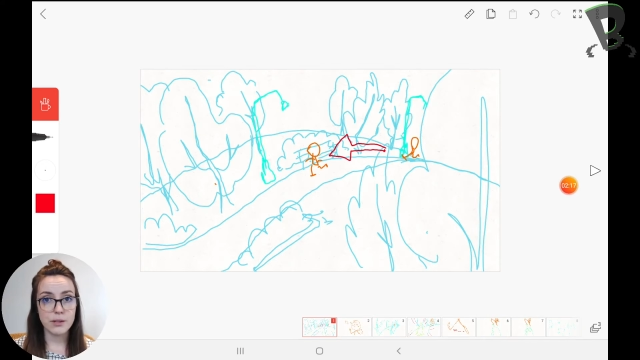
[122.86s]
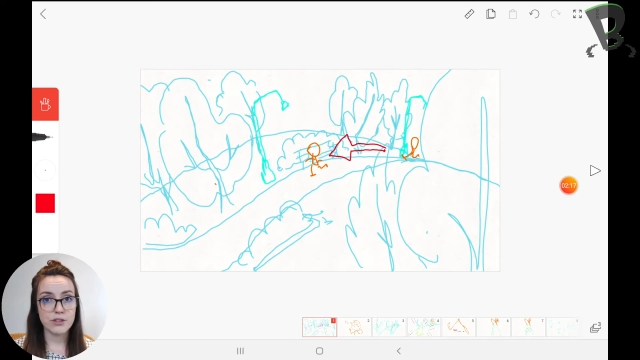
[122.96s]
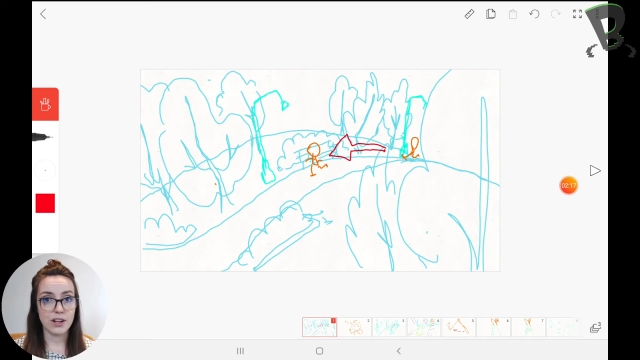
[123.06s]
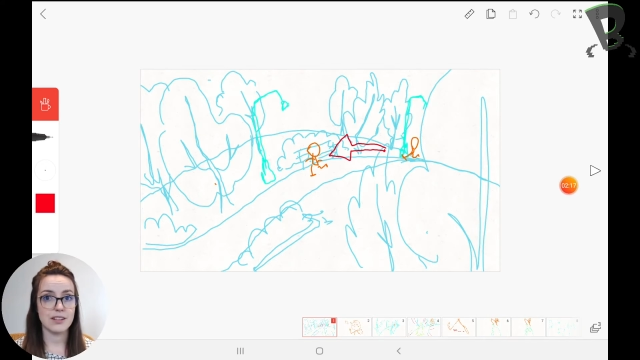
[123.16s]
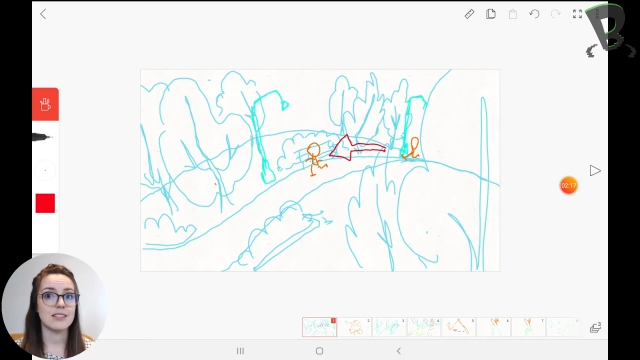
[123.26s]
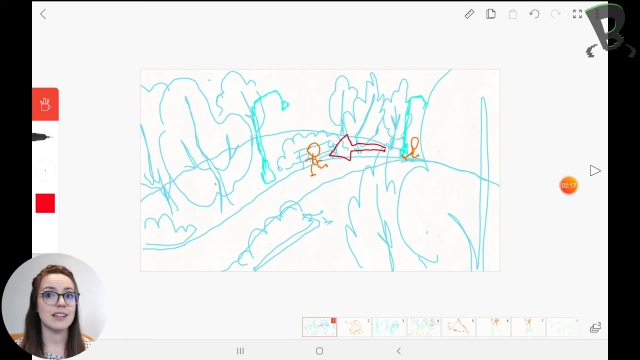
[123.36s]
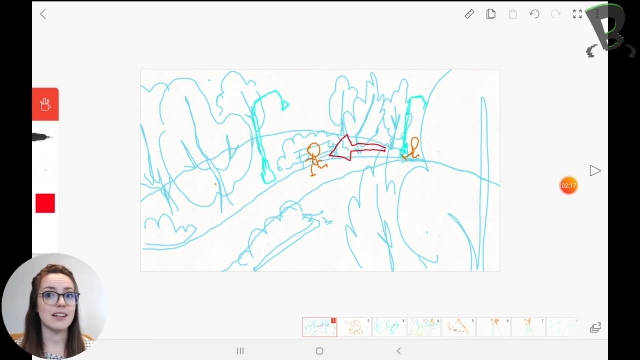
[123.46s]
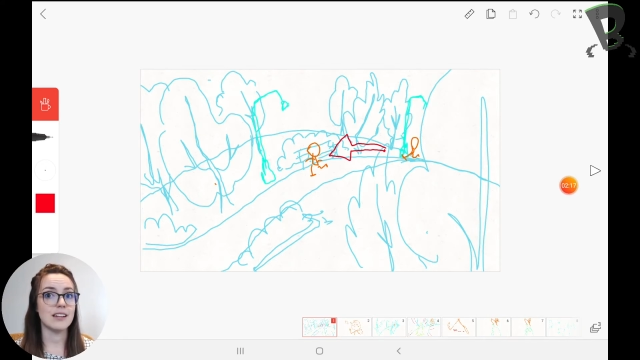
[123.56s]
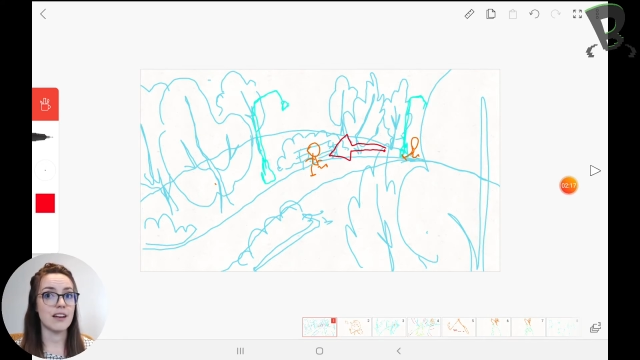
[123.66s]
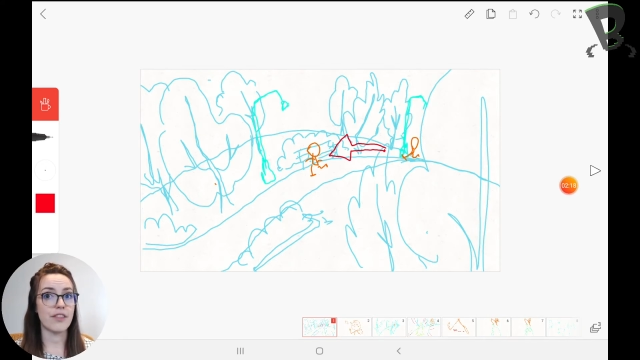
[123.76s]
shots in
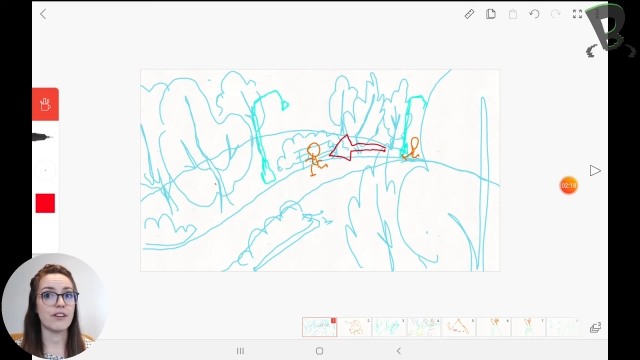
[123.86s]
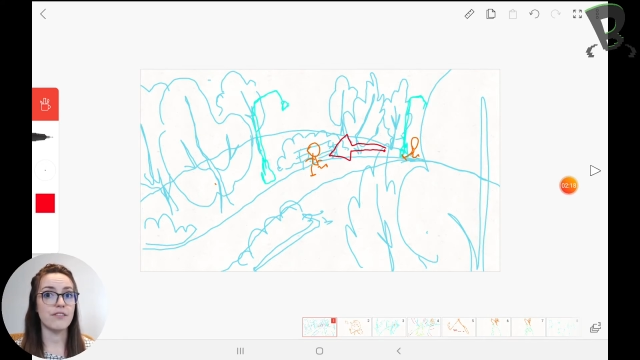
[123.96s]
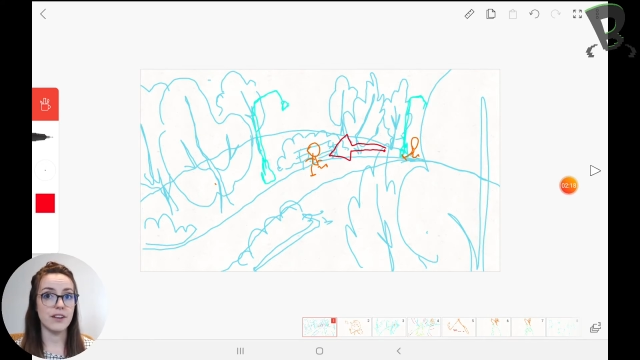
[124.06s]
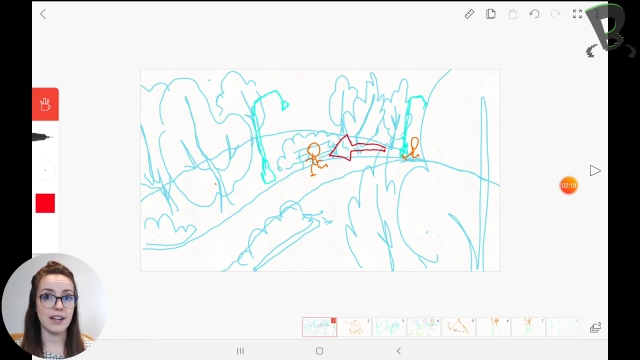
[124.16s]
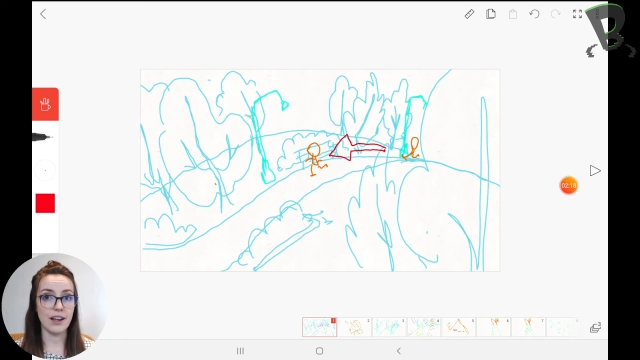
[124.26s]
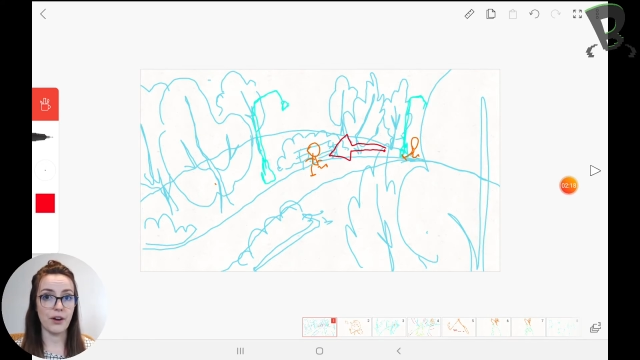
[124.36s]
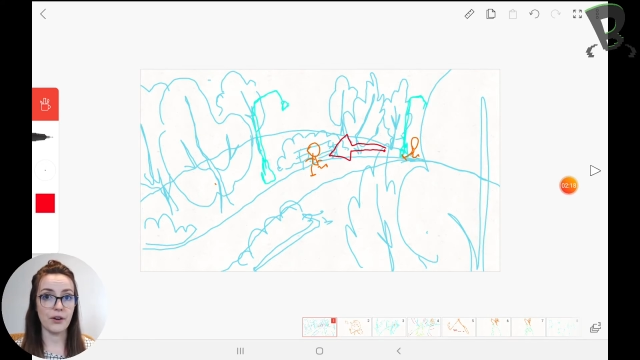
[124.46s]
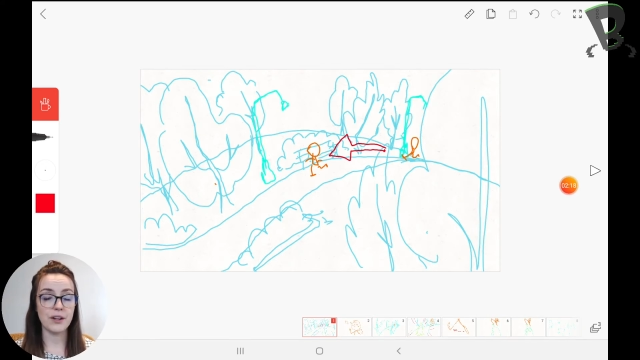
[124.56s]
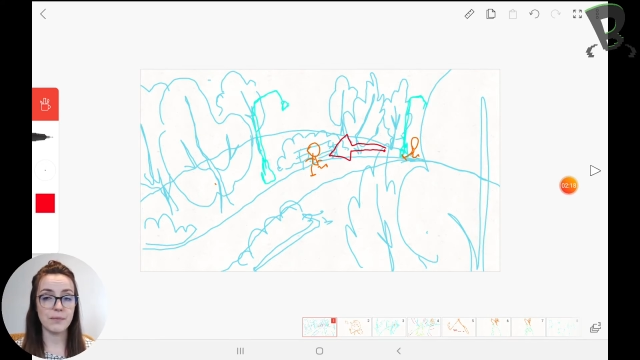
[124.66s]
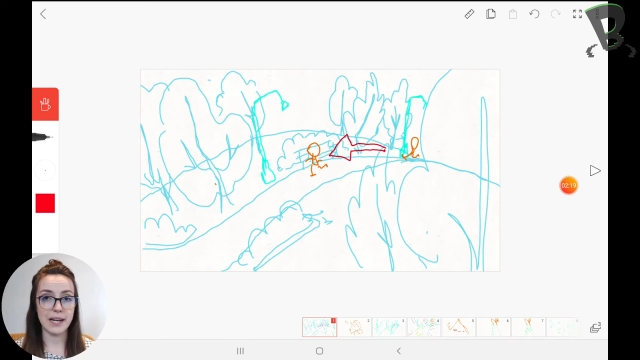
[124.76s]
another
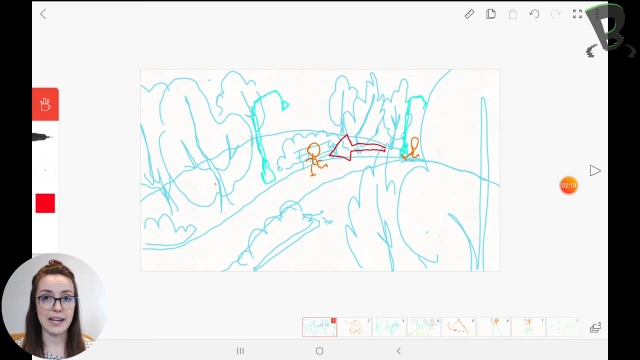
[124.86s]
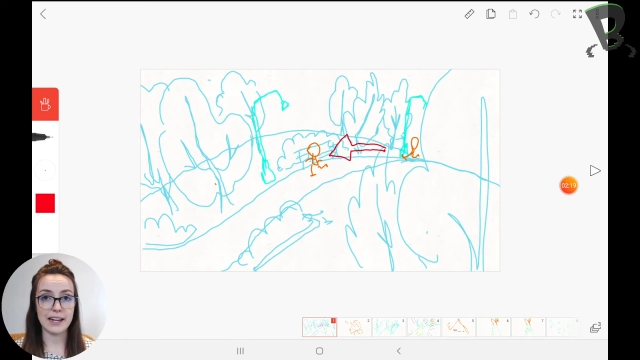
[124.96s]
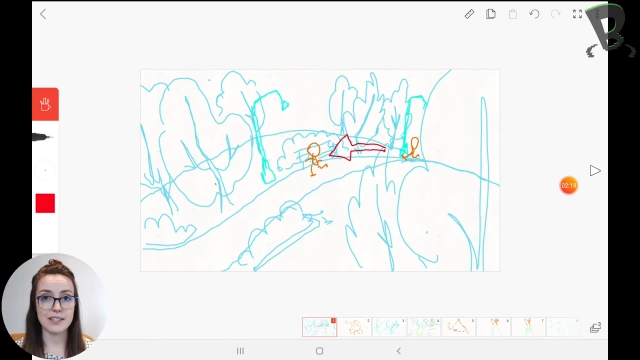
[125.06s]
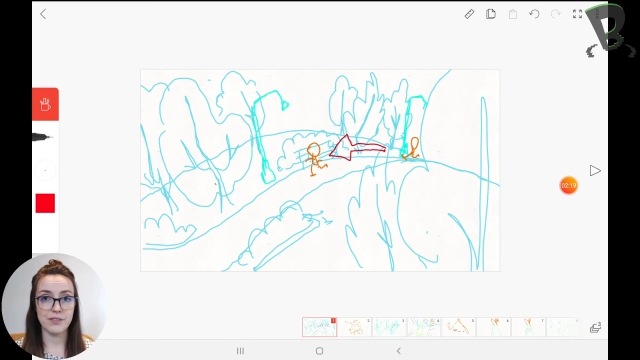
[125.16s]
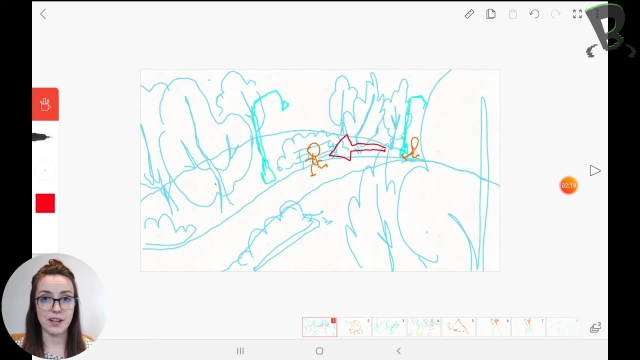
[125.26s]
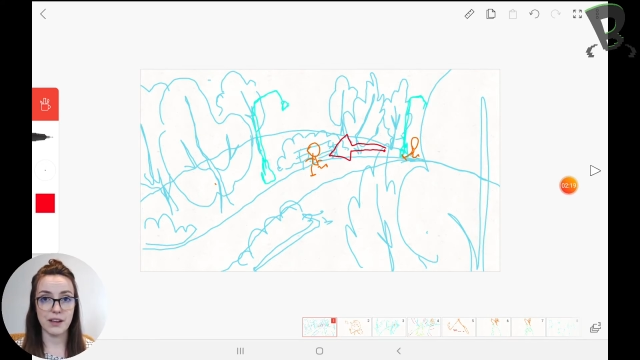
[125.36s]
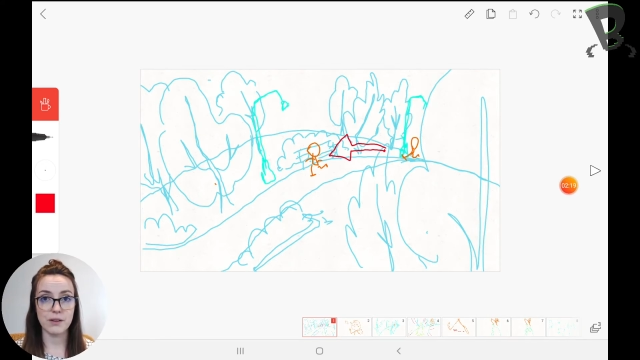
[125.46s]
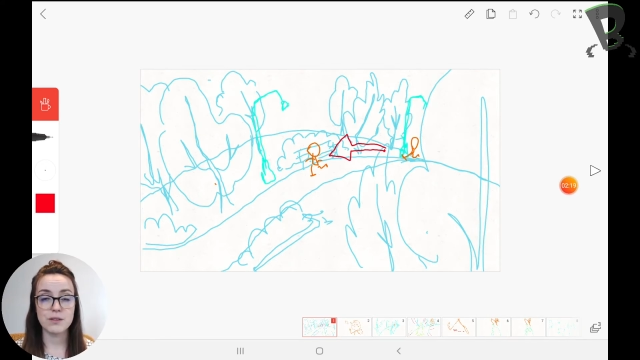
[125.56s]
video, in my next video,